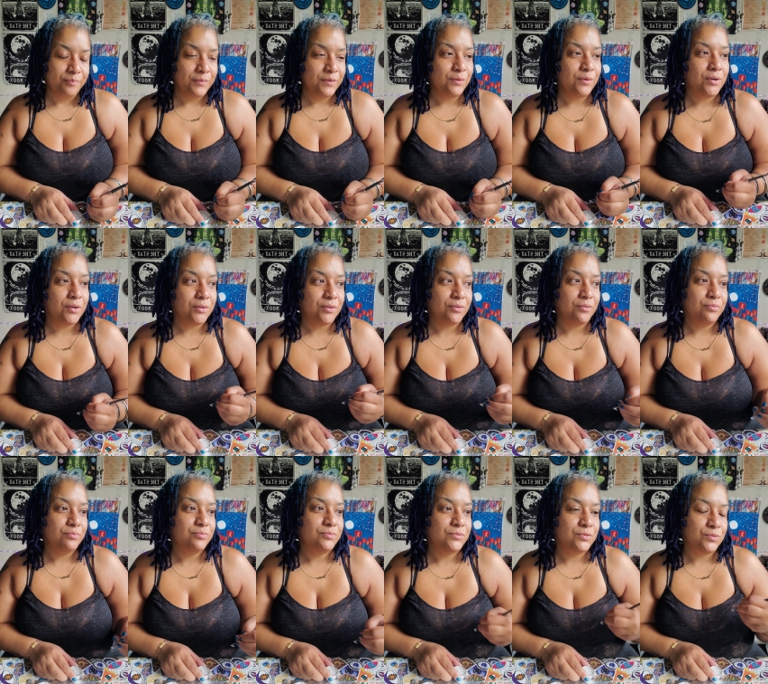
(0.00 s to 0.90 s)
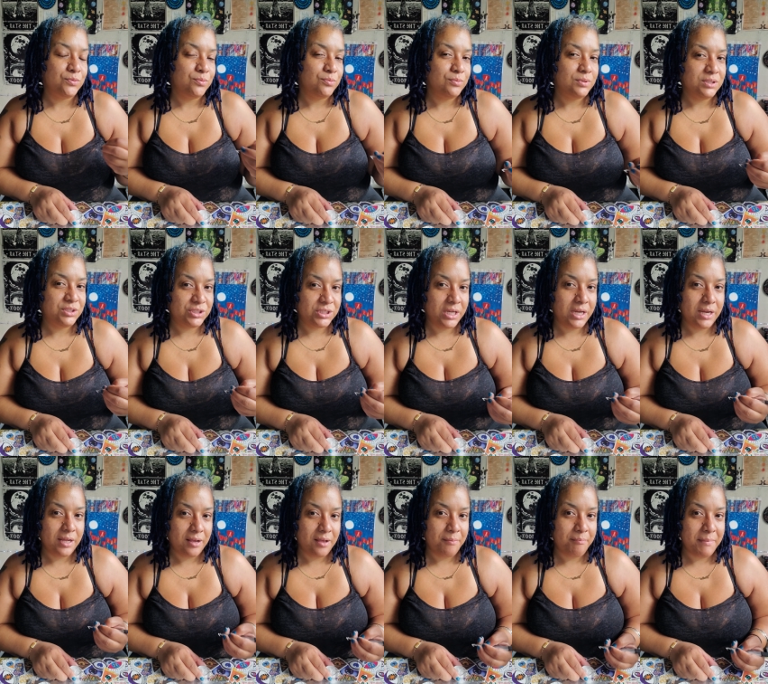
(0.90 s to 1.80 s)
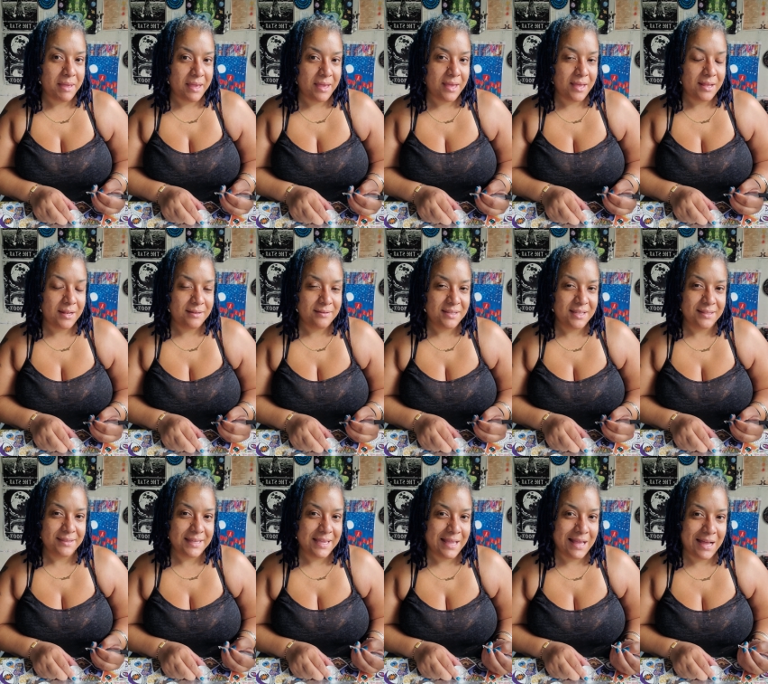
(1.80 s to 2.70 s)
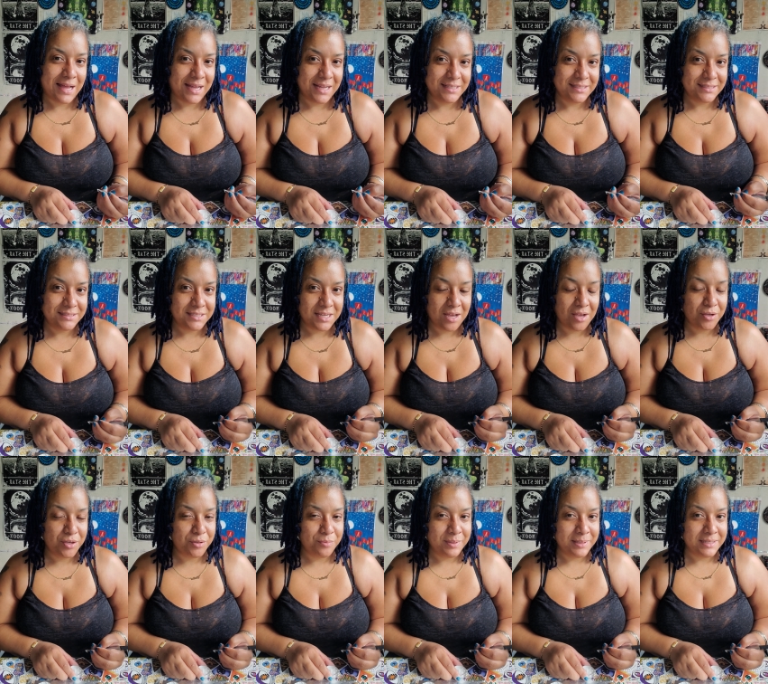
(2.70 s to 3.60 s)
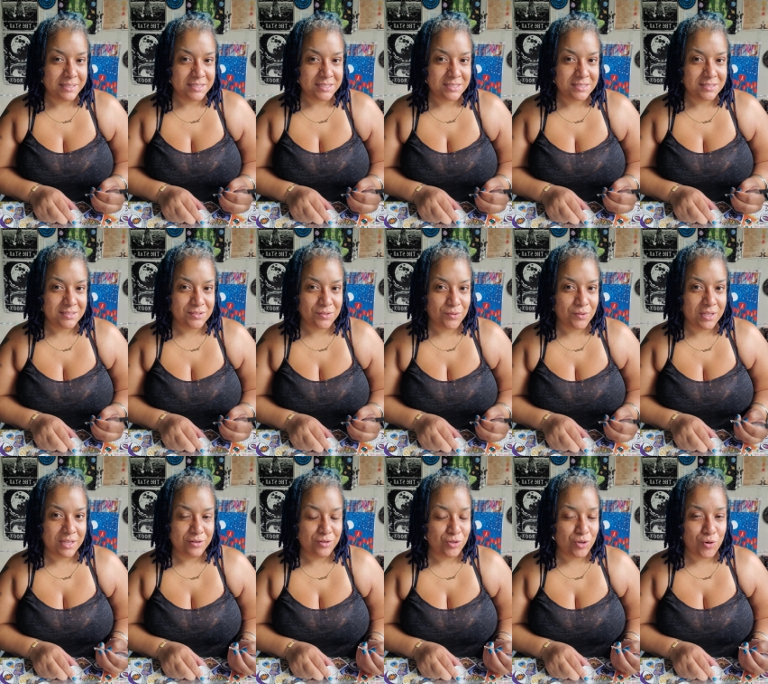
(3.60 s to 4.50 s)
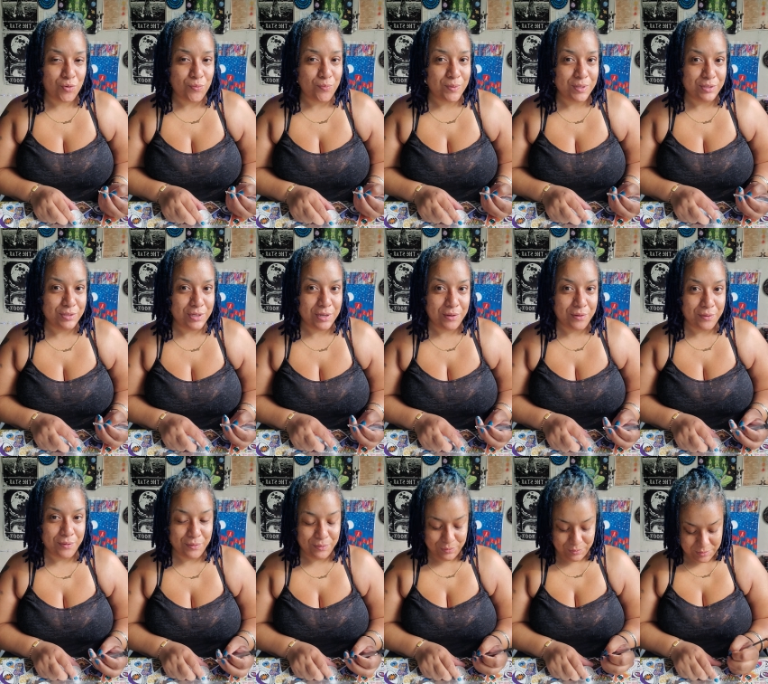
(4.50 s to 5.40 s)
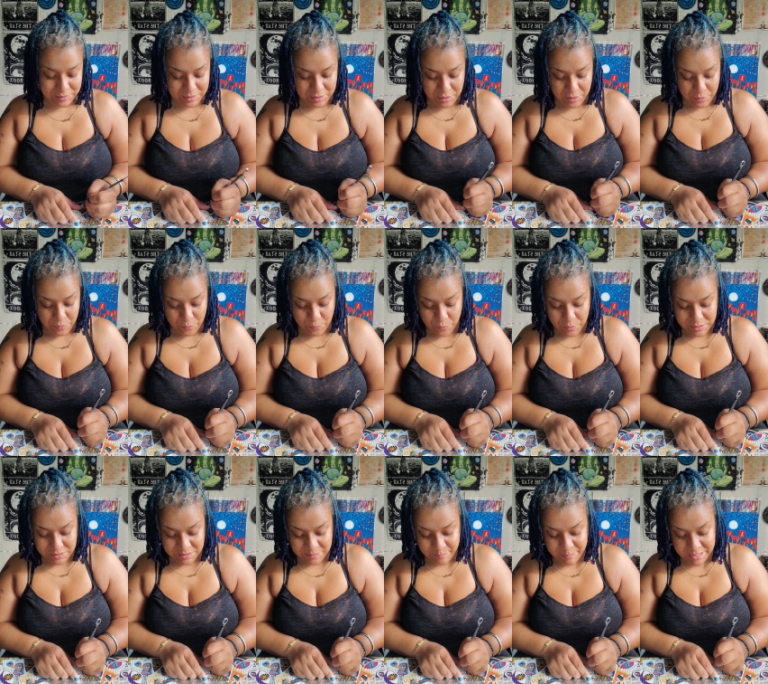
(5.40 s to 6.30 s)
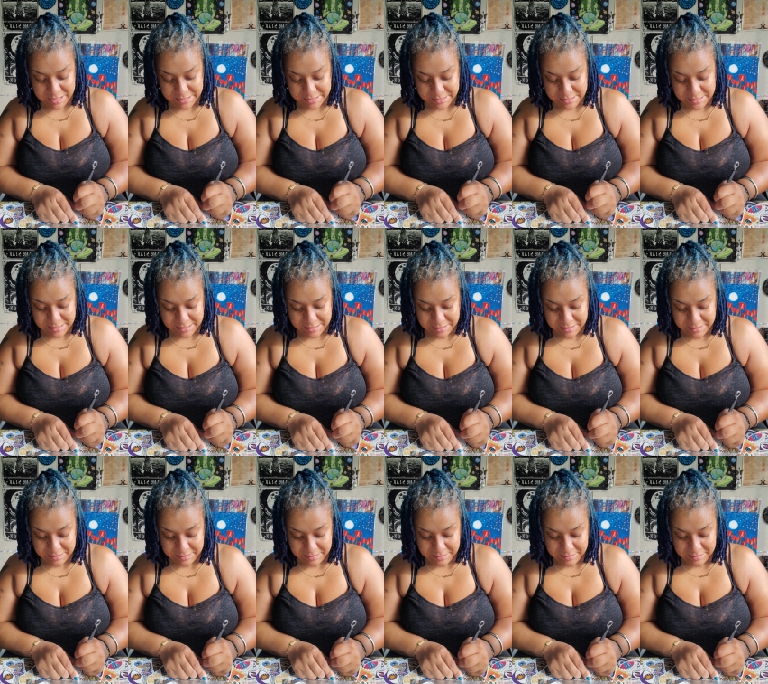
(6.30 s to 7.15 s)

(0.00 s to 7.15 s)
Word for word: You go through the chain of command and they hide the documents so that no one knows what's being done.